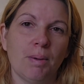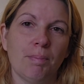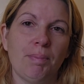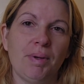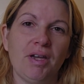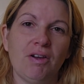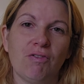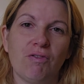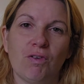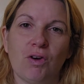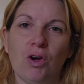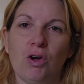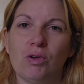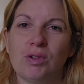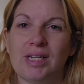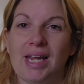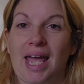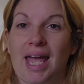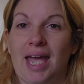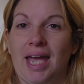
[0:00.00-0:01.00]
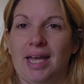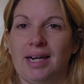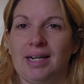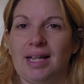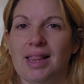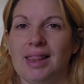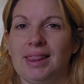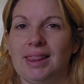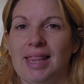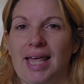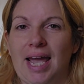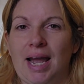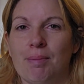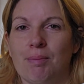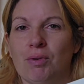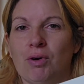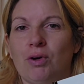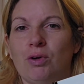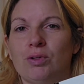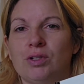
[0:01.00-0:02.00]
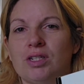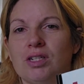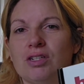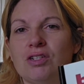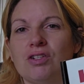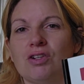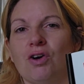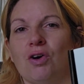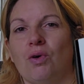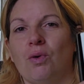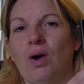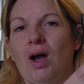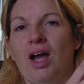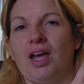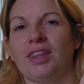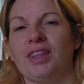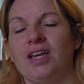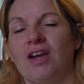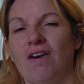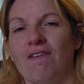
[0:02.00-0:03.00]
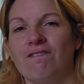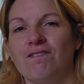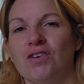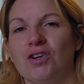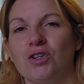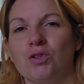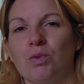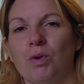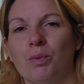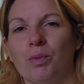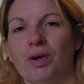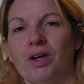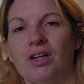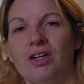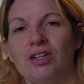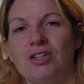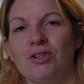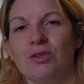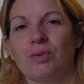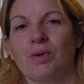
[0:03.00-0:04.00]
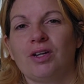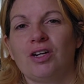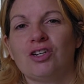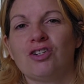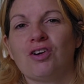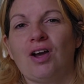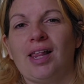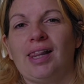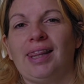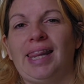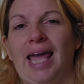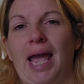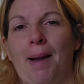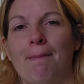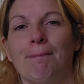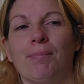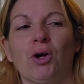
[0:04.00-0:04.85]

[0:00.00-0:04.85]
beef roast, and lamb roast. So I think our first one we're going to do is we're going to try lamb